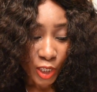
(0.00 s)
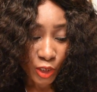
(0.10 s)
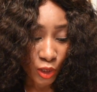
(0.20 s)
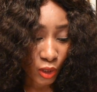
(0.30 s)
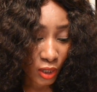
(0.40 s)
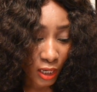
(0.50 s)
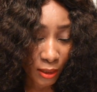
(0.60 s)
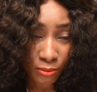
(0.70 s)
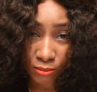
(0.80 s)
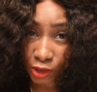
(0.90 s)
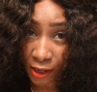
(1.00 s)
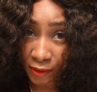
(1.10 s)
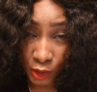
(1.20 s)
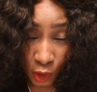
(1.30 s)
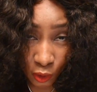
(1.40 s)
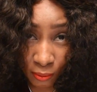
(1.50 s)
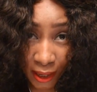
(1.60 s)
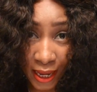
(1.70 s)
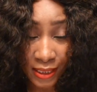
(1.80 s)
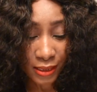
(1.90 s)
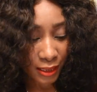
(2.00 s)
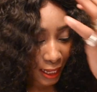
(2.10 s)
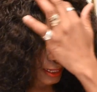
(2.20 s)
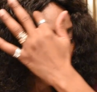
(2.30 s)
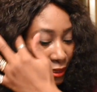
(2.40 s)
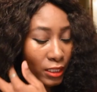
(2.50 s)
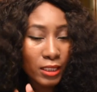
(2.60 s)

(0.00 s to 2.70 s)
Your driver's documents like